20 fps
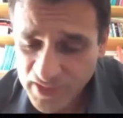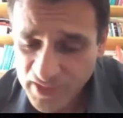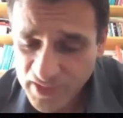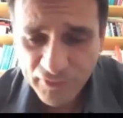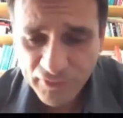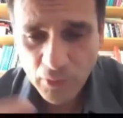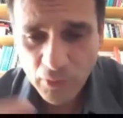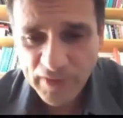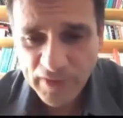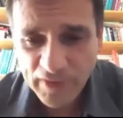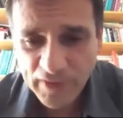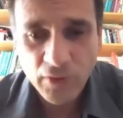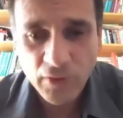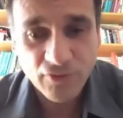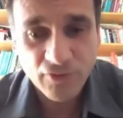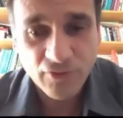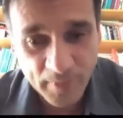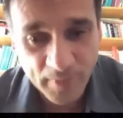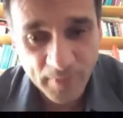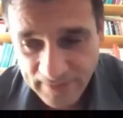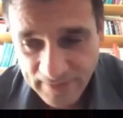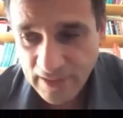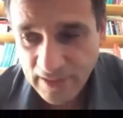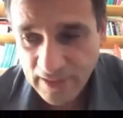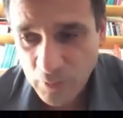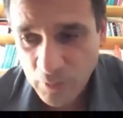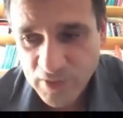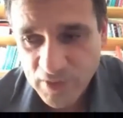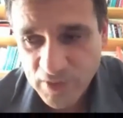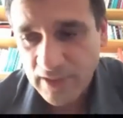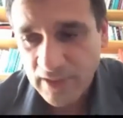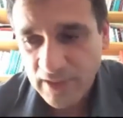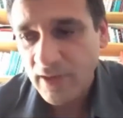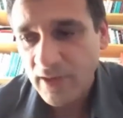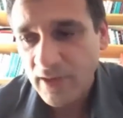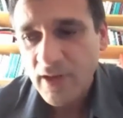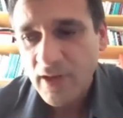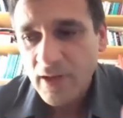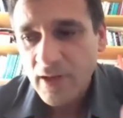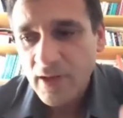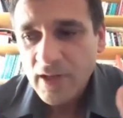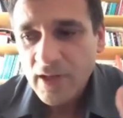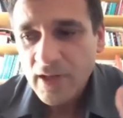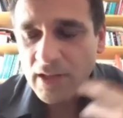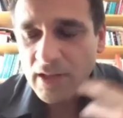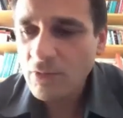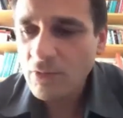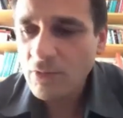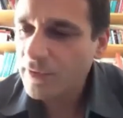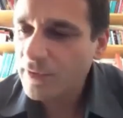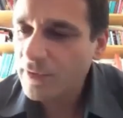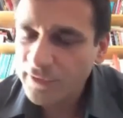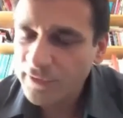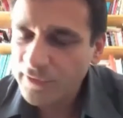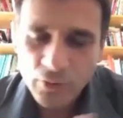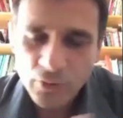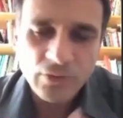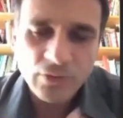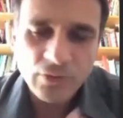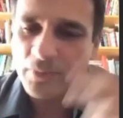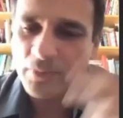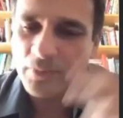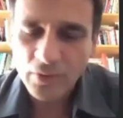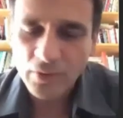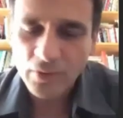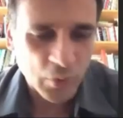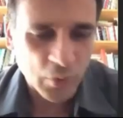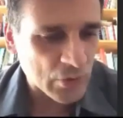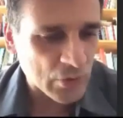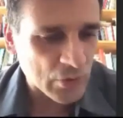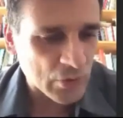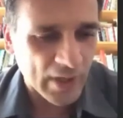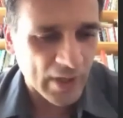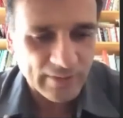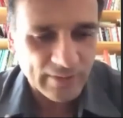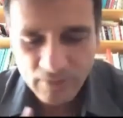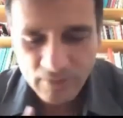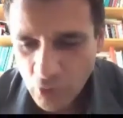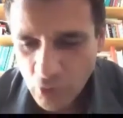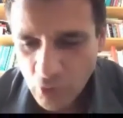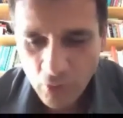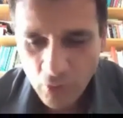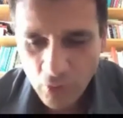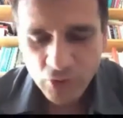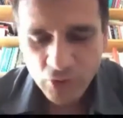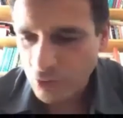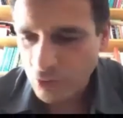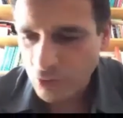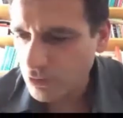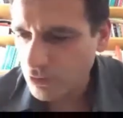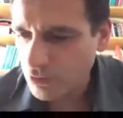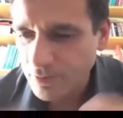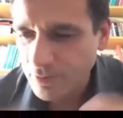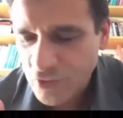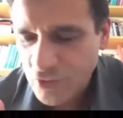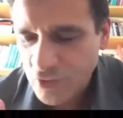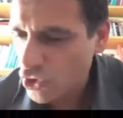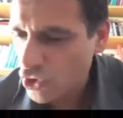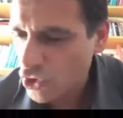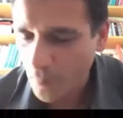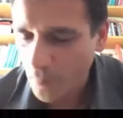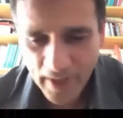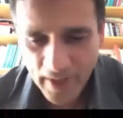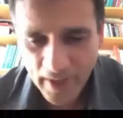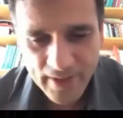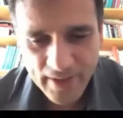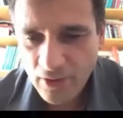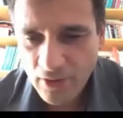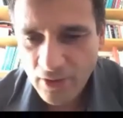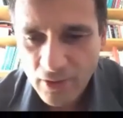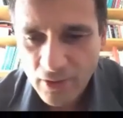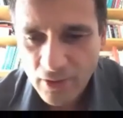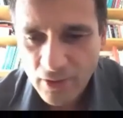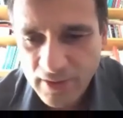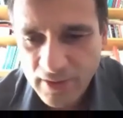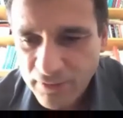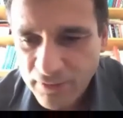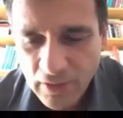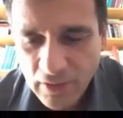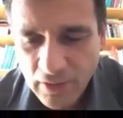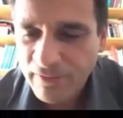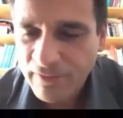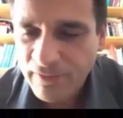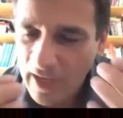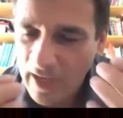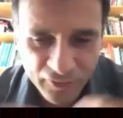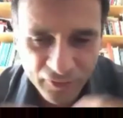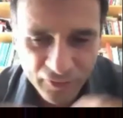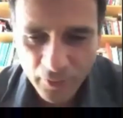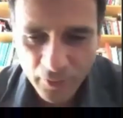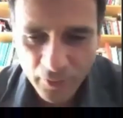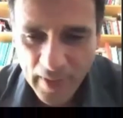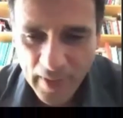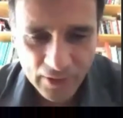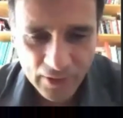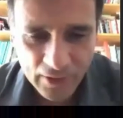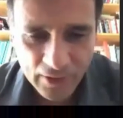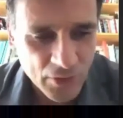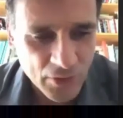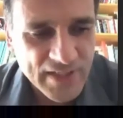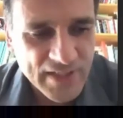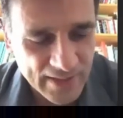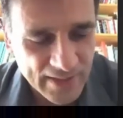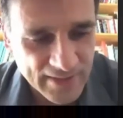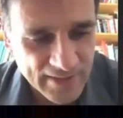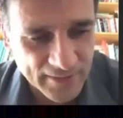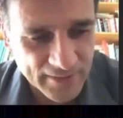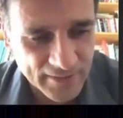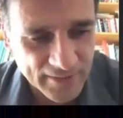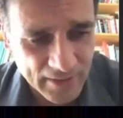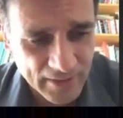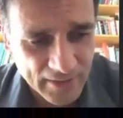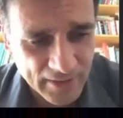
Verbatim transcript: after with the Romantic music, through, or you can go to Chopin or even after Berlioz, etc.